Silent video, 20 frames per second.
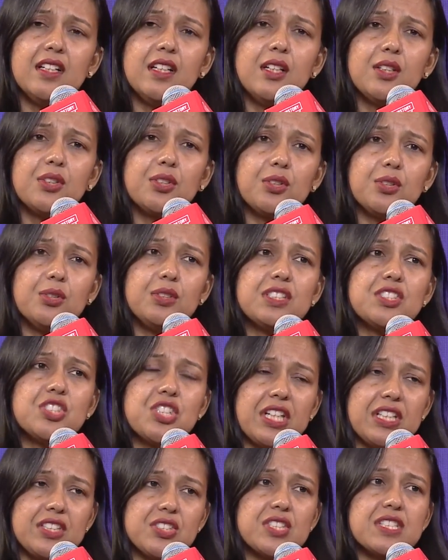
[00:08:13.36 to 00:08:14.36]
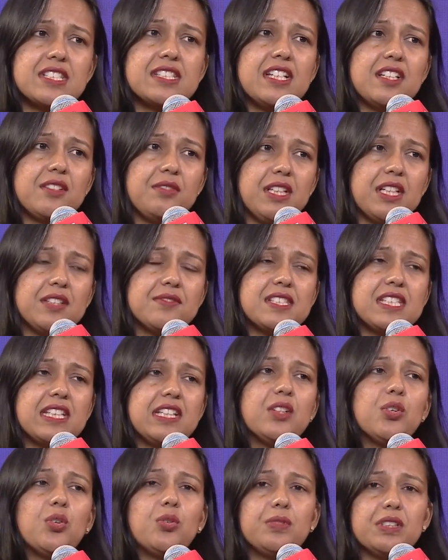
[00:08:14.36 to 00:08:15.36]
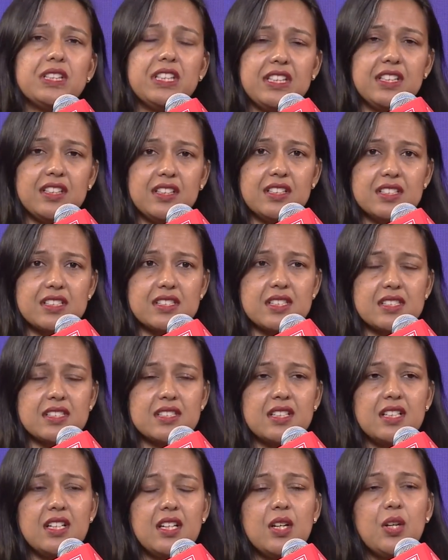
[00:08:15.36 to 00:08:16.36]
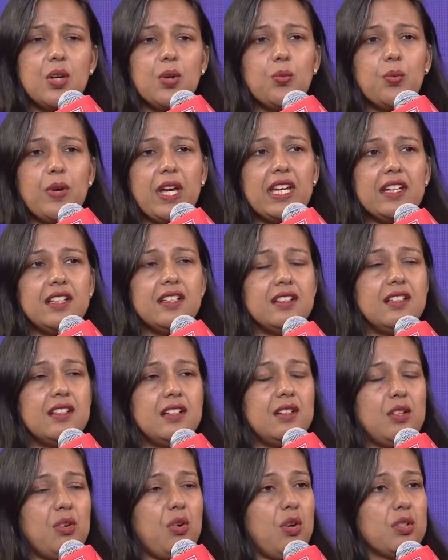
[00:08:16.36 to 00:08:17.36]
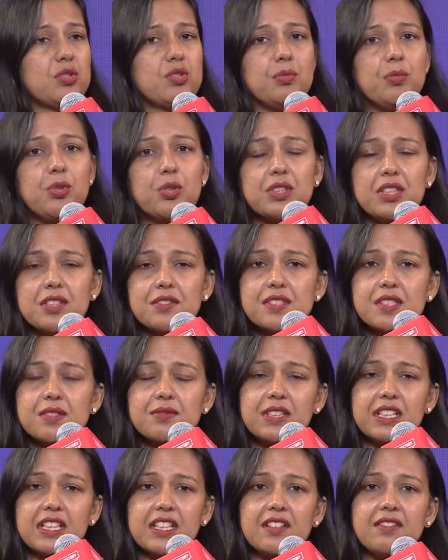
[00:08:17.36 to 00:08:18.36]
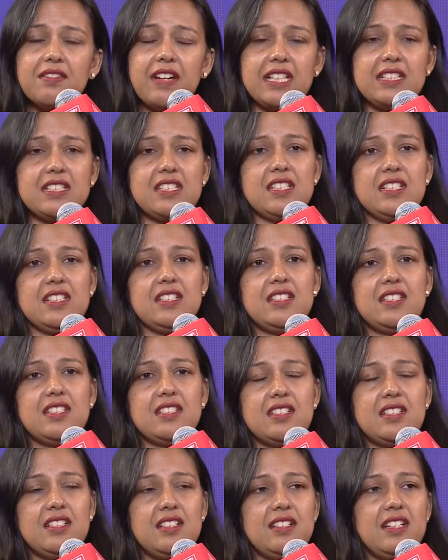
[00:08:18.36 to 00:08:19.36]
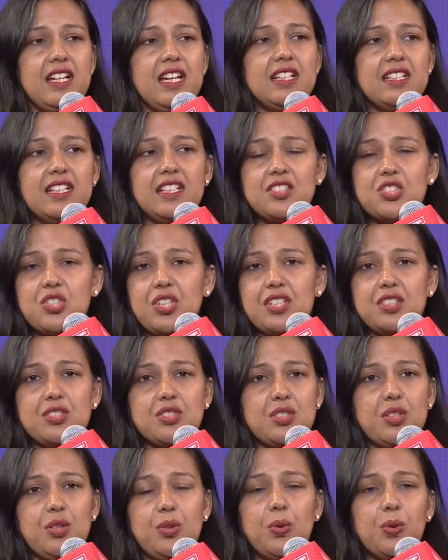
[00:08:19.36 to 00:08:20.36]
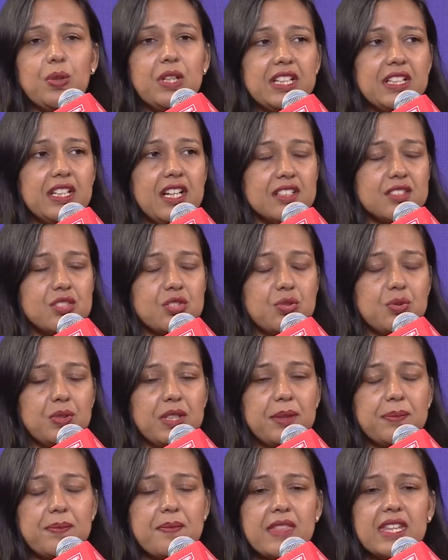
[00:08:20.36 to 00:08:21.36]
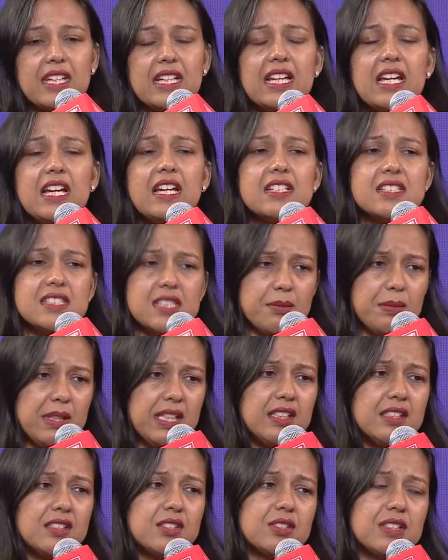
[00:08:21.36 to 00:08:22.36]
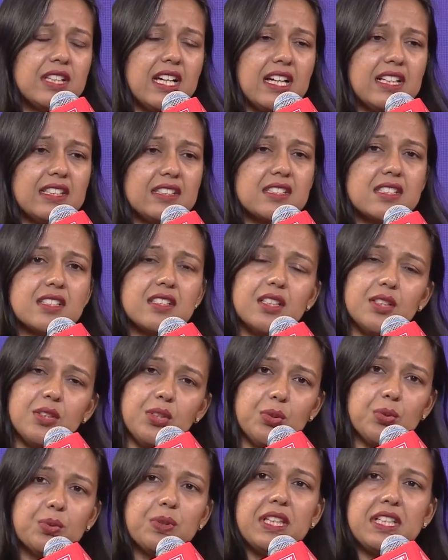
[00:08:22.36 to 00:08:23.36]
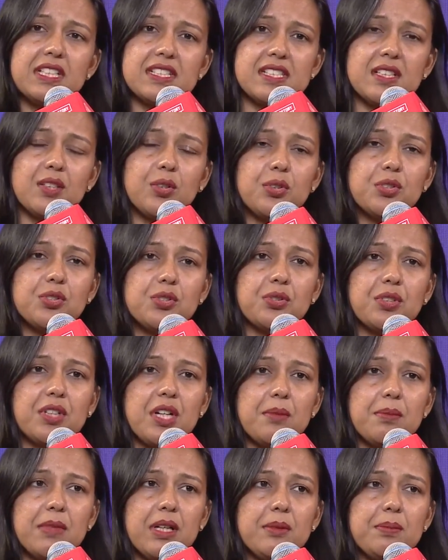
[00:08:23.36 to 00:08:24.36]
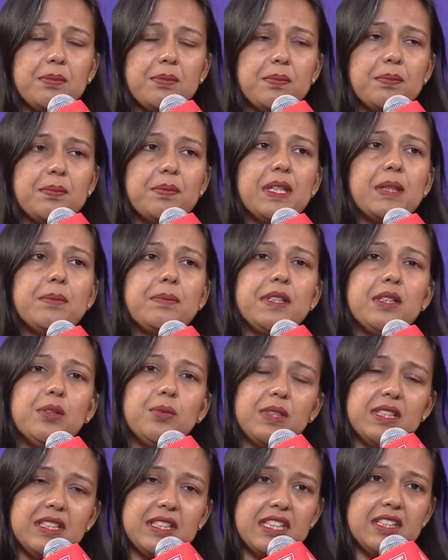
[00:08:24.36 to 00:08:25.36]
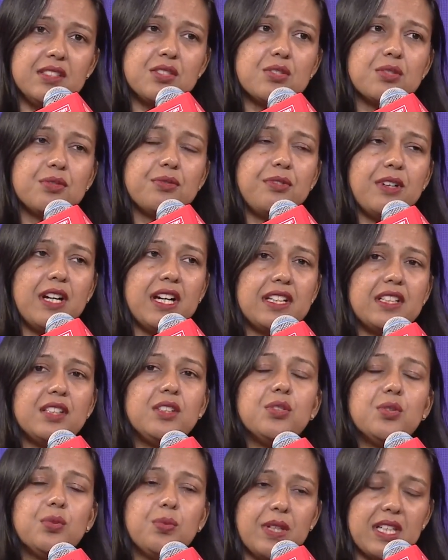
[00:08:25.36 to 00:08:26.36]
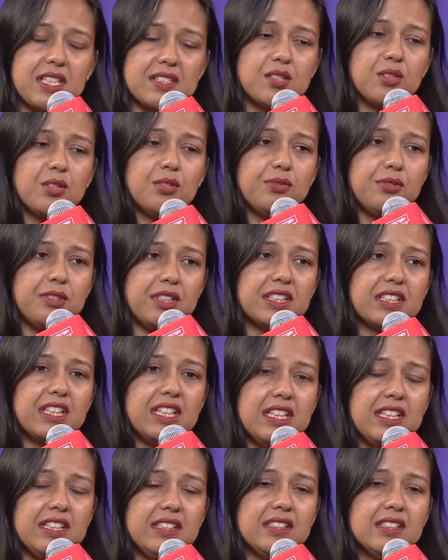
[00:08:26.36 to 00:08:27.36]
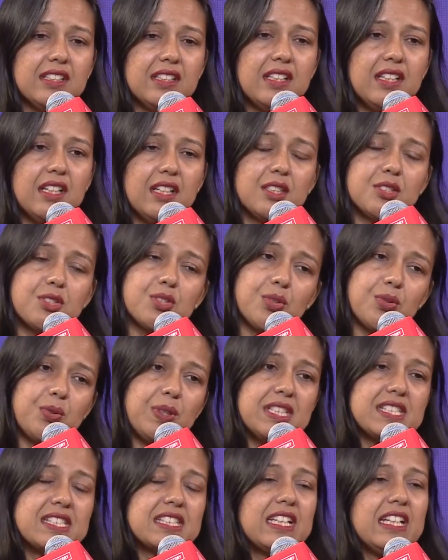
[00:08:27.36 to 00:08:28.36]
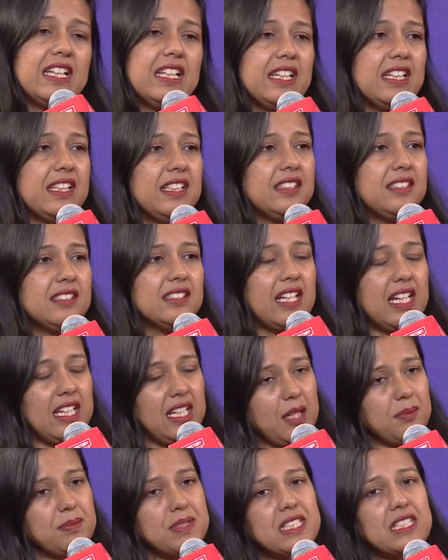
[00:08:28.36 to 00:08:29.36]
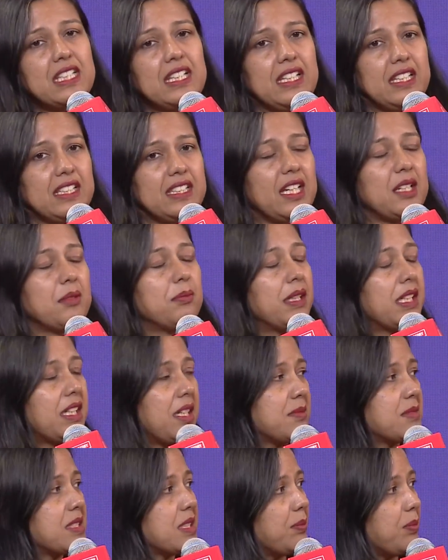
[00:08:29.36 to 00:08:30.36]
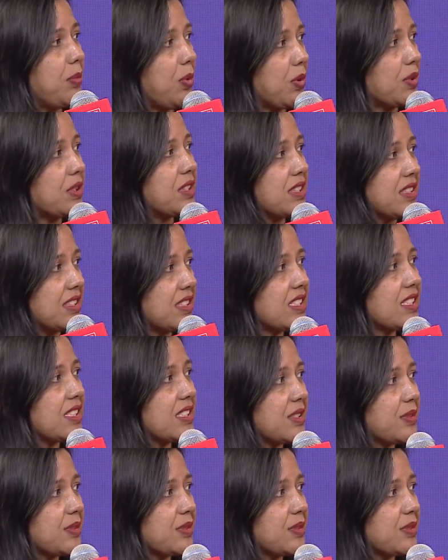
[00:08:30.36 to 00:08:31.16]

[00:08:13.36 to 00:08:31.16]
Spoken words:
the changes that we have seen over the years when automotives were invented, right? It changed the whole industry. Similar to that, new things are going to come up. People will need to find new ways of working. So reskilling and upskilling then becomes important.